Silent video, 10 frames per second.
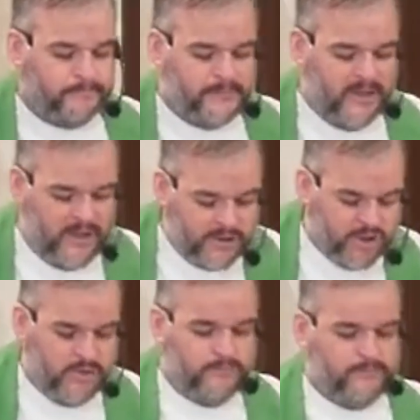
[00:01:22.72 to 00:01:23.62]
and
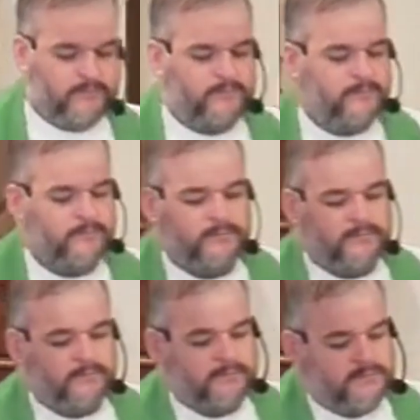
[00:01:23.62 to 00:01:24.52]
injured
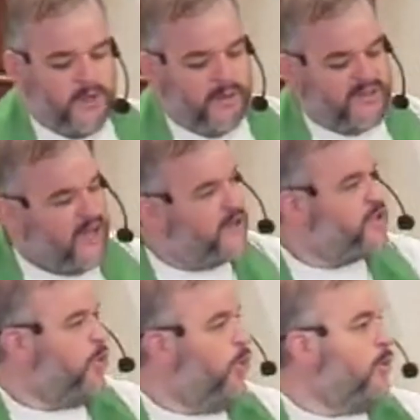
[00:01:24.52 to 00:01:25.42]
a
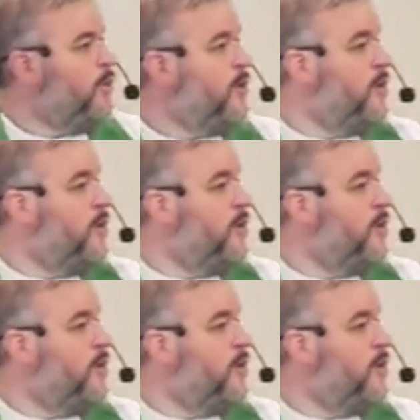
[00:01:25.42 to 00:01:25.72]
potential